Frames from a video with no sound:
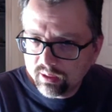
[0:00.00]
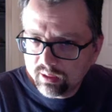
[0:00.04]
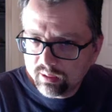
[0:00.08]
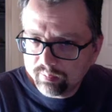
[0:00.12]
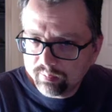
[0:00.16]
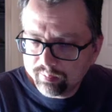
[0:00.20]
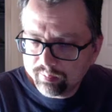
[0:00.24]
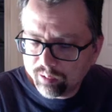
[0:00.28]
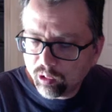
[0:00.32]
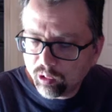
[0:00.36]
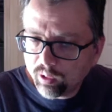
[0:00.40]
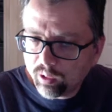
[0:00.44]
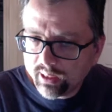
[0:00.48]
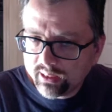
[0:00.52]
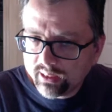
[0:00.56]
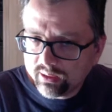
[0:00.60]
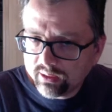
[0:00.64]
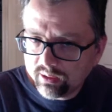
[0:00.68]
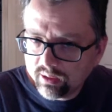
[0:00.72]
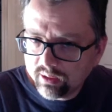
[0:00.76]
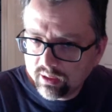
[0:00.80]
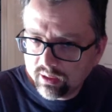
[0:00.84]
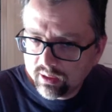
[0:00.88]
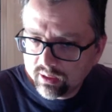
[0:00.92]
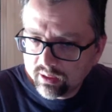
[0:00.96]
point,
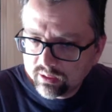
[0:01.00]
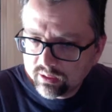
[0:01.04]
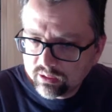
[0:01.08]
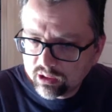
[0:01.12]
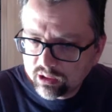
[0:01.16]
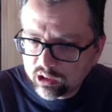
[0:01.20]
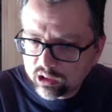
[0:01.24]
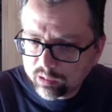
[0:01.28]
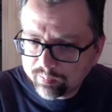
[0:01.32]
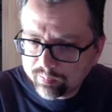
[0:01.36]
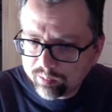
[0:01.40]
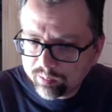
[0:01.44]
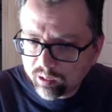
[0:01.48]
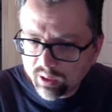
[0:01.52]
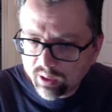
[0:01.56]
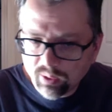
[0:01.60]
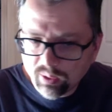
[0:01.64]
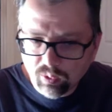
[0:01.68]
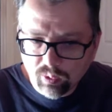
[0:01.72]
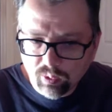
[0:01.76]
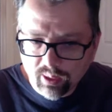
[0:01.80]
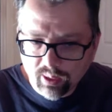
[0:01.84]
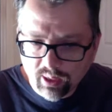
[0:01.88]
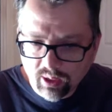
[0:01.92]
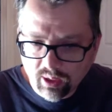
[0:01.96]
to the point
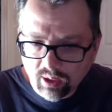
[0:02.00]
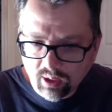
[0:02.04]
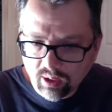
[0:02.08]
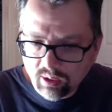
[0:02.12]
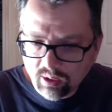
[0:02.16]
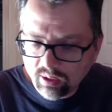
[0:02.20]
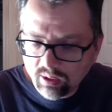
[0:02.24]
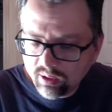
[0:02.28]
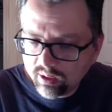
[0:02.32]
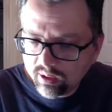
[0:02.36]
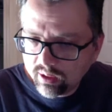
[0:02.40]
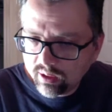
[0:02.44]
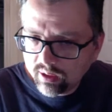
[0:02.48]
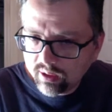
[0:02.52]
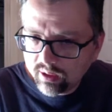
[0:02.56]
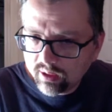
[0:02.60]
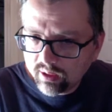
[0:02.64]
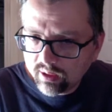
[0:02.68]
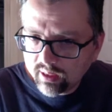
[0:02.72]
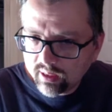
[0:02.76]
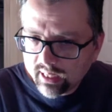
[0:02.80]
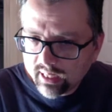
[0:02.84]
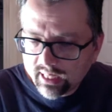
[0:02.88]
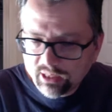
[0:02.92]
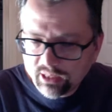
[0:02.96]
where
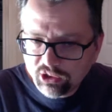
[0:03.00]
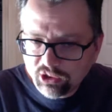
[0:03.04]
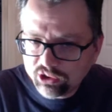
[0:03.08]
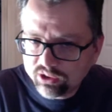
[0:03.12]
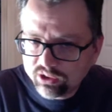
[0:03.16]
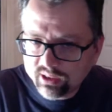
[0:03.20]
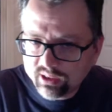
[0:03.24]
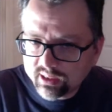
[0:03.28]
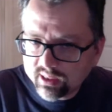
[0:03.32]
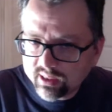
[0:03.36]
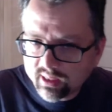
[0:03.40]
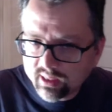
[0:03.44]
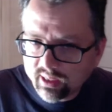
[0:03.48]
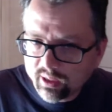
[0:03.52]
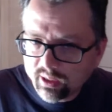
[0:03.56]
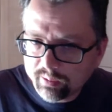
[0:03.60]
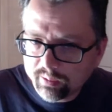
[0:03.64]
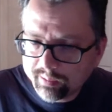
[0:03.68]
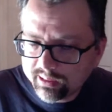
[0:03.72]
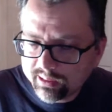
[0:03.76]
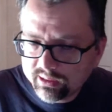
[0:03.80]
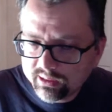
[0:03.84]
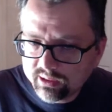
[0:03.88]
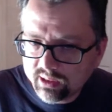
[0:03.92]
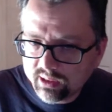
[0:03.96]
I just declare
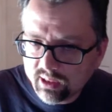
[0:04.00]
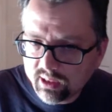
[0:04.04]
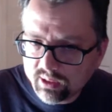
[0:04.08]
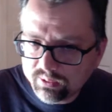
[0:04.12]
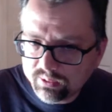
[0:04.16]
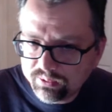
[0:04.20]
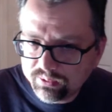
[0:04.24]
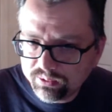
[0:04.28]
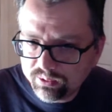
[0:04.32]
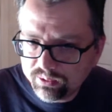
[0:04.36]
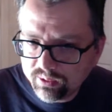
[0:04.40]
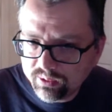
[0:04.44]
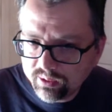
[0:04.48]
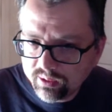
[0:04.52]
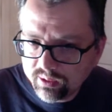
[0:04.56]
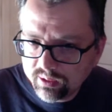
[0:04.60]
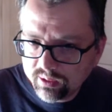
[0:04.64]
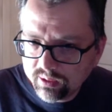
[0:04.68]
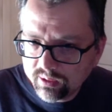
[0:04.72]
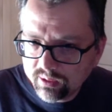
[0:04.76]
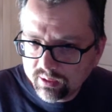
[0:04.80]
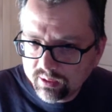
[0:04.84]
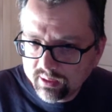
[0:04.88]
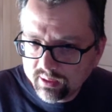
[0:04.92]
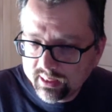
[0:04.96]
myself
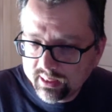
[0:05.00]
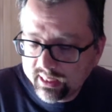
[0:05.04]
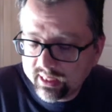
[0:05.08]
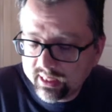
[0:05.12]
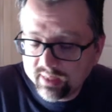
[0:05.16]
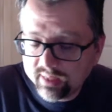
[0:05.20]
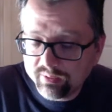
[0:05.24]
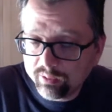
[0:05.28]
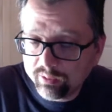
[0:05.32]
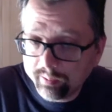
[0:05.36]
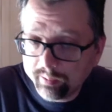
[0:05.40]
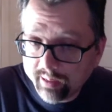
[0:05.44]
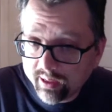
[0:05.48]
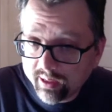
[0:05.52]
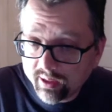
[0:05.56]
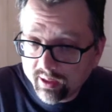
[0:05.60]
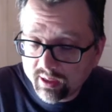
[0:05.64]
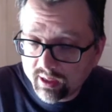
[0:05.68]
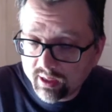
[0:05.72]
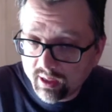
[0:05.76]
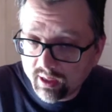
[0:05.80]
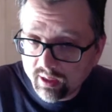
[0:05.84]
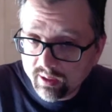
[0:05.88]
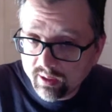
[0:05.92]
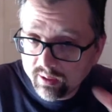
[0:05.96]
king of
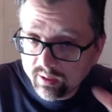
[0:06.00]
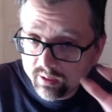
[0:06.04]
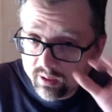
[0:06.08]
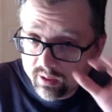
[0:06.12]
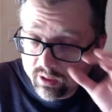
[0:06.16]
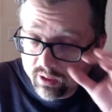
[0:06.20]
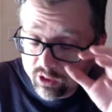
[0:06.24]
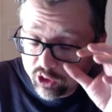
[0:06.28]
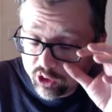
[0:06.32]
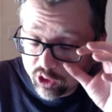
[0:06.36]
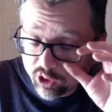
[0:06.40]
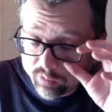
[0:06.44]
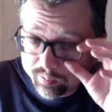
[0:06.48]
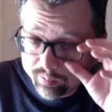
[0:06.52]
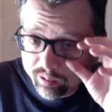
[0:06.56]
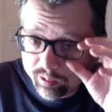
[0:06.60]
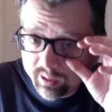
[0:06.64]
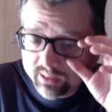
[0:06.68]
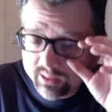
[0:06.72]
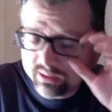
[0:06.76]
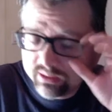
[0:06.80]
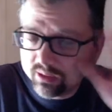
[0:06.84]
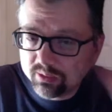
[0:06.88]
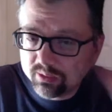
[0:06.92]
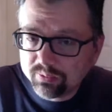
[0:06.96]
America or
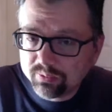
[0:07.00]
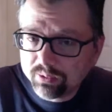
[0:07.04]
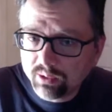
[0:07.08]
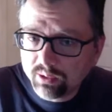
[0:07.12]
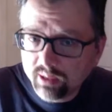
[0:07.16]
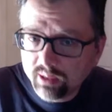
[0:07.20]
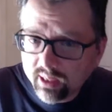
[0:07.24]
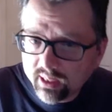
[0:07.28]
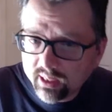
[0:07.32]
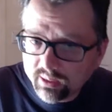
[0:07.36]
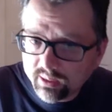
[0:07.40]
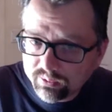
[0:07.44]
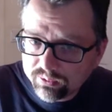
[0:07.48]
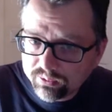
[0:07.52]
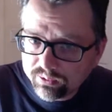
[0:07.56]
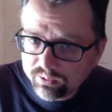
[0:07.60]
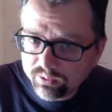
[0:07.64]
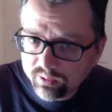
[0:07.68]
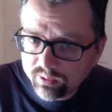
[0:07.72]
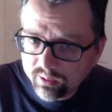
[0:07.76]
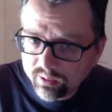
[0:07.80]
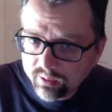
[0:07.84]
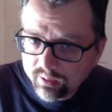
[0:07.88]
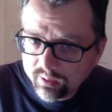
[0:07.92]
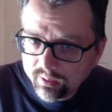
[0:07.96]
president for life.
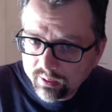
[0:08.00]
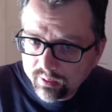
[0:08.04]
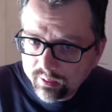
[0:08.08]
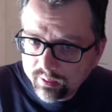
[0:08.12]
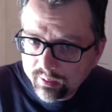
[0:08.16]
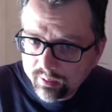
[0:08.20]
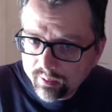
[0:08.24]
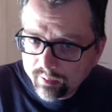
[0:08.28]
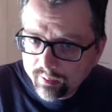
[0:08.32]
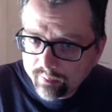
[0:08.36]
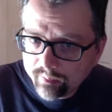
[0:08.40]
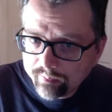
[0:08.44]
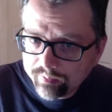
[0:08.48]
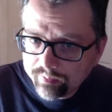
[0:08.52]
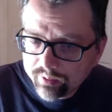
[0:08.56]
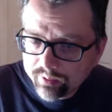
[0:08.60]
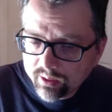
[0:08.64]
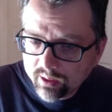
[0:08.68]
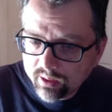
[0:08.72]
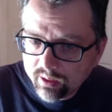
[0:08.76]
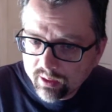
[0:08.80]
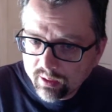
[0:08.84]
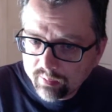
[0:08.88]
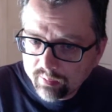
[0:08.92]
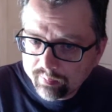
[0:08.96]

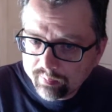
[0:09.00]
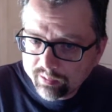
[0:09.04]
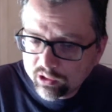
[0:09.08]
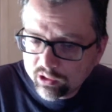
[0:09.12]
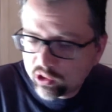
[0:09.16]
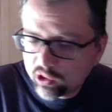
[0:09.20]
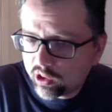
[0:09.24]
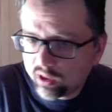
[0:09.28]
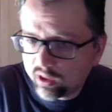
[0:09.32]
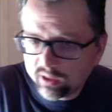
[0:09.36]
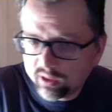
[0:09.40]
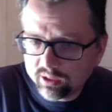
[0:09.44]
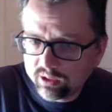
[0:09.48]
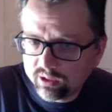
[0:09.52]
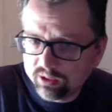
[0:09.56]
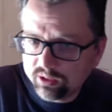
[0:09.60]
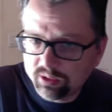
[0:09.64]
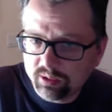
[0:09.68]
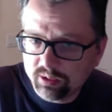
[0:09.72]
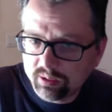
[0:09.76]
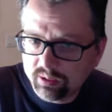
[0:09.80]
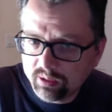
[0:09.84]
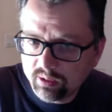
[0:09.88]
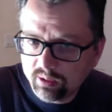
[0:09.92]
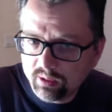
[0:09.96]

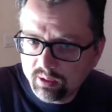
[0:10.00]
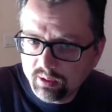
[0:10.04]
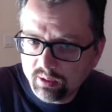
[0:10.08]
Because,